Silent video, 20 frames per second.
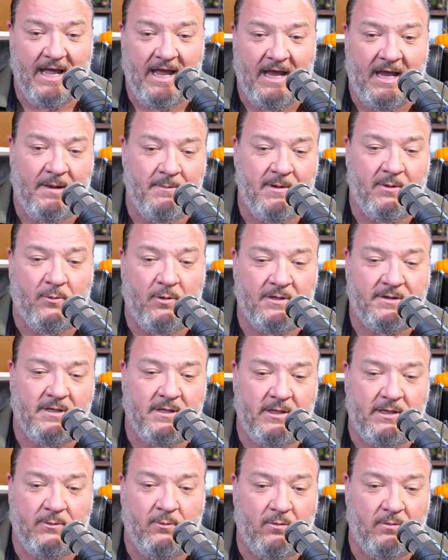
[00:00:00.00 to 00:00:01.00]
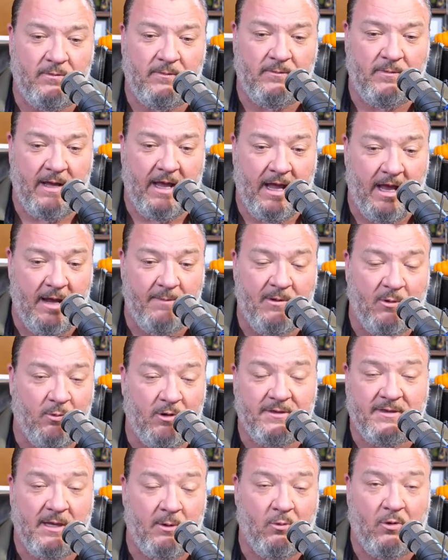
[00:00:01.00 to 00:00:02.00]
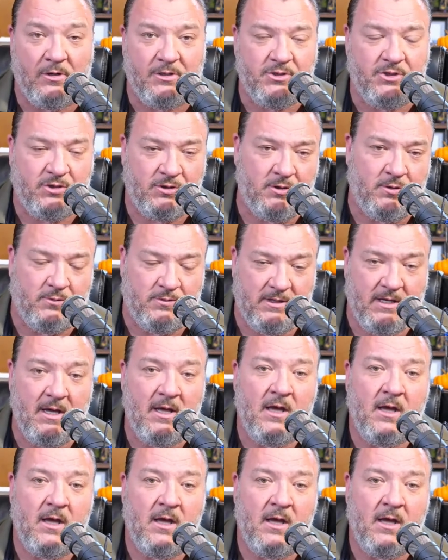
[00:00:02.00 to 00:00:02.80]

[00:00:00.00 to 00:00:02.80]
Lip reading: aim at what they want to shoot.